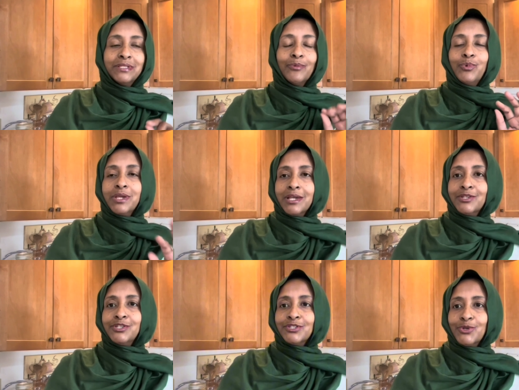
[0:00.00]
then we can
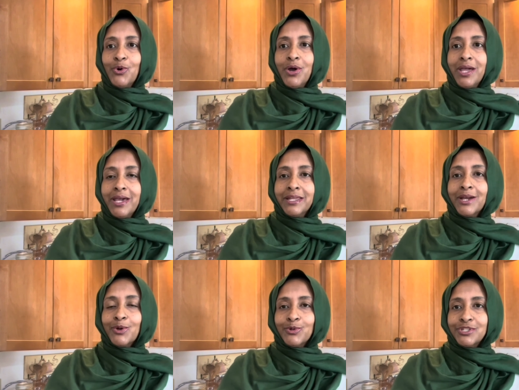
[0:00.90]
just go ahead
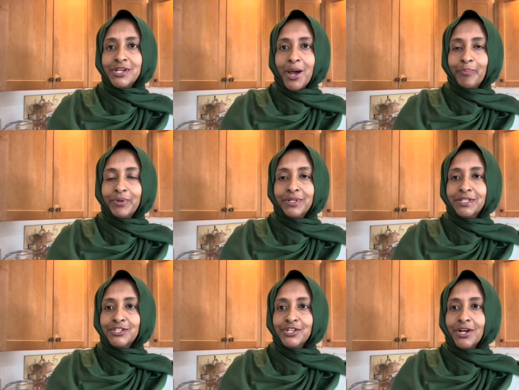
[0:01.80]
and go shopping,
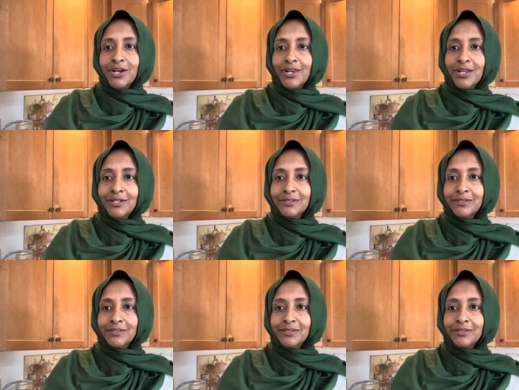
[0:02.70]
inshallah.